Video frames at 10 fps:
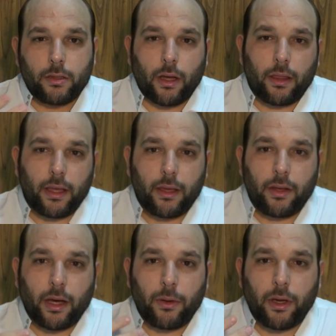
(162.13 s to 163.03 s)
So I think
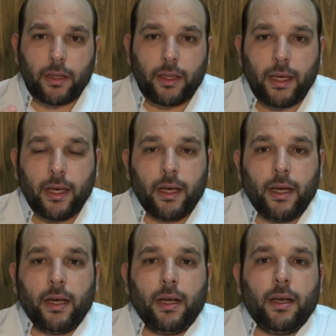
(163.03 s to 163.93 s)
now you got the
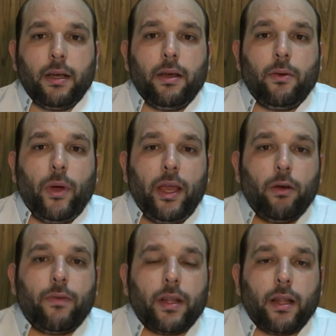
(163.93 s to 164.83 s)
way
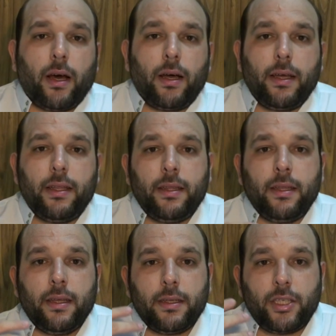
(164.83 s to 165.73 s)
of Allah
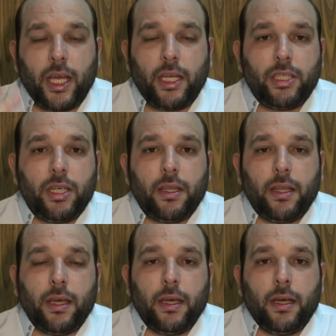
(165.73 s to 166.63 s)
in changing
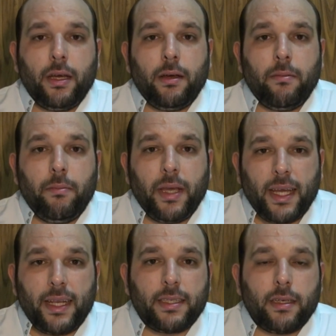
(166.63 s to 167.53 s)
the
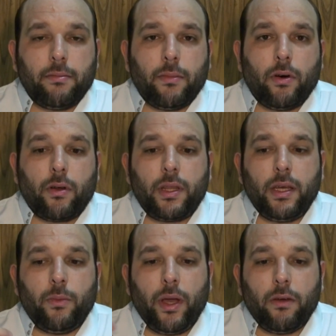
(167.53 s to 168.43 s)
mechanism or
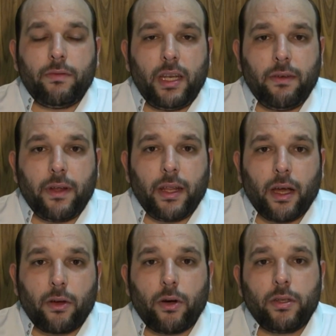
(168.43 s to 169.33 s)
the way of
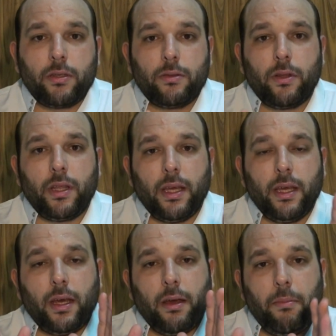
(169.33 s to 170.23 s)
delivery according to
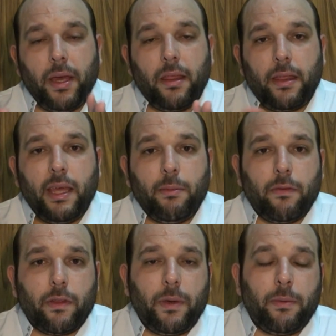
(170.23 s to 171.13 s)
the main theme
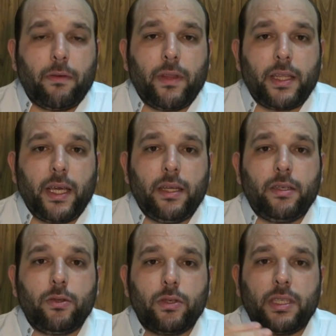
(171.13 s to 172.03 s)
of the people of that
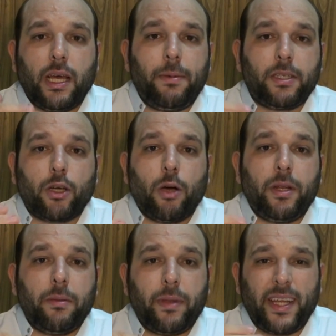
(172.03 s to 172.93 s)
age, to establish a
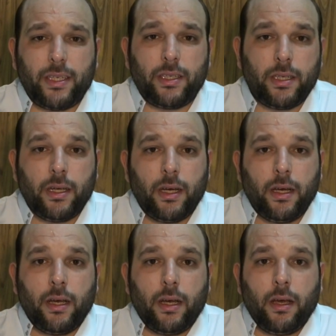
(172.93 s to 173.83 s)
common bridge
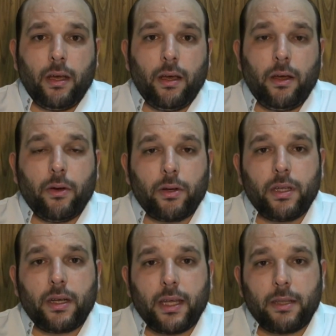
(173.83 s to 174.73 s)
in
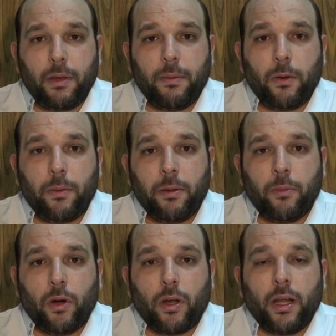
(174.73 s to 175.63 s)
order that people will be
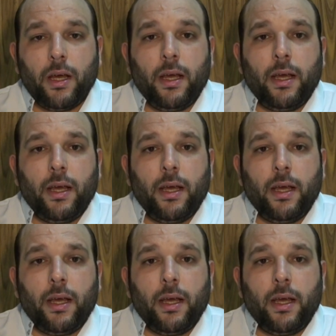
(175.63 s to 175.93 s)
more